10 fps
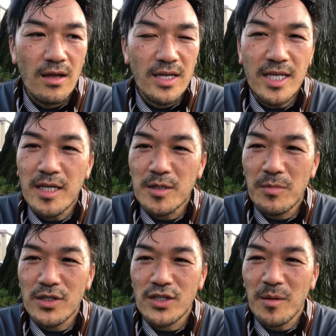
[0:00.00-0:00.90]
eat as
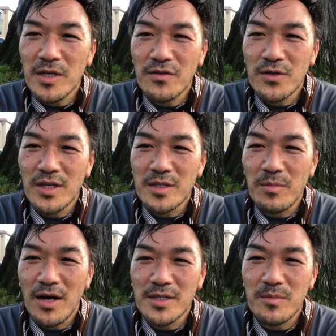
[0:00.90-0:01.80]
much yummy food as
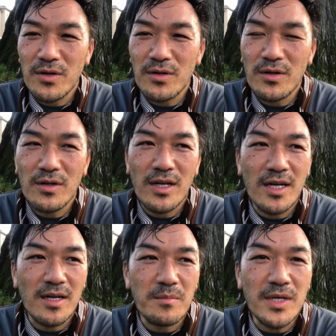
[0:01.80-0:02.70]
possible,
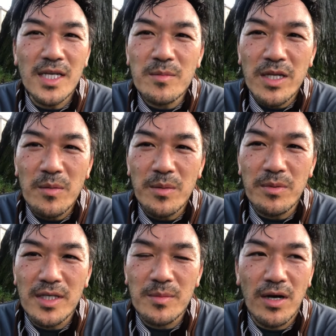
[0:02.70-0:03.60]
meet as many people
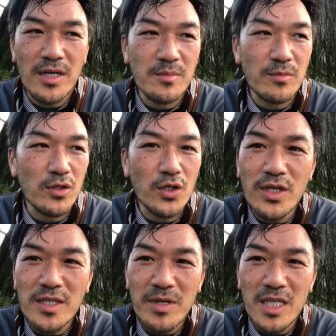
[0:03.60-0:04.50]
as possible, learn
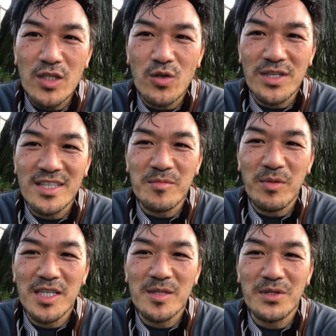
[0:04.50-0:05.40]
as many stories as
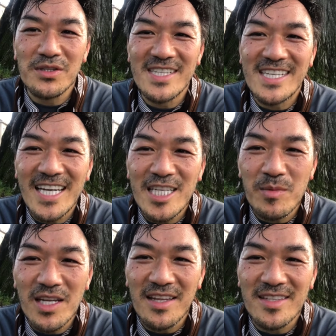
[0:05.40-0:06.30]
possible, design as
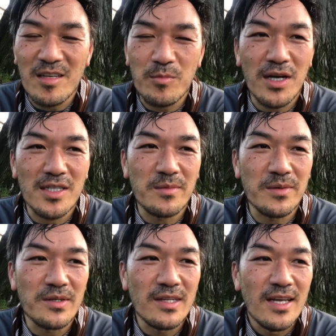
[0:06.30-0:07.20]
many things as
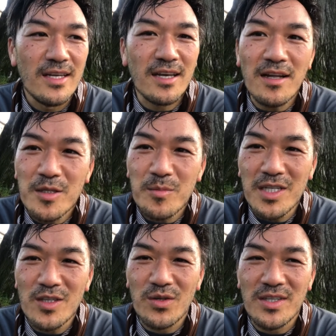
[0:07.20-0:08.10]
possible, tell as many
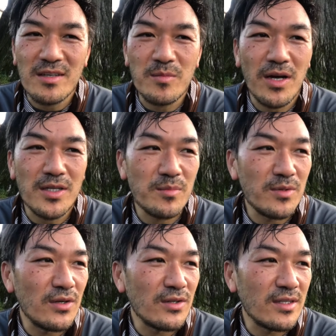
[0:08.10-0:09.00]
stories as
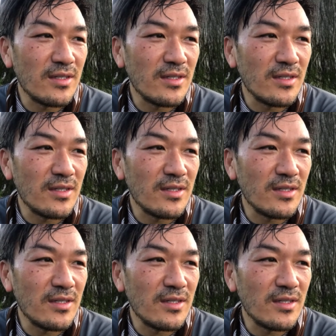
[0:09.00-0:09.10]
possible